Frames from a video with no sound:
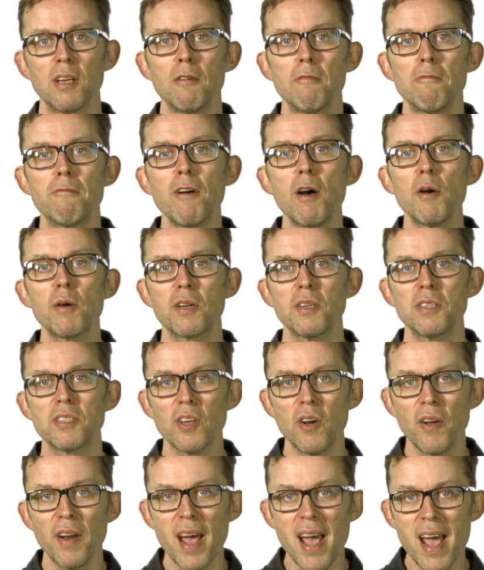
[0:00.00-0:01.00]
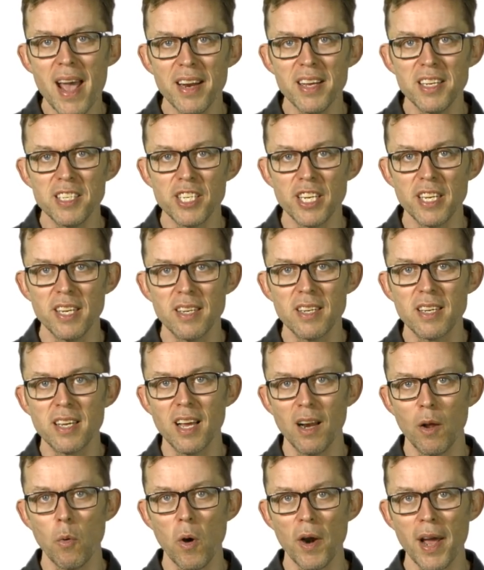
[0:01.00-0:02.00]
Focus on energy,
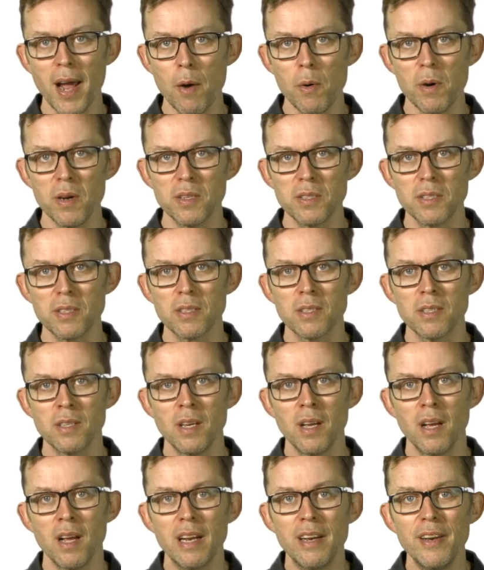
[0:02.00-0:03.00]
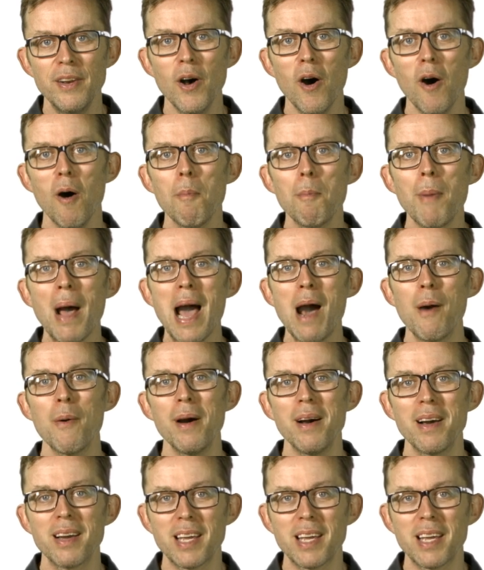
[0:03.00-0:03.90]
kilowatt hours, not power,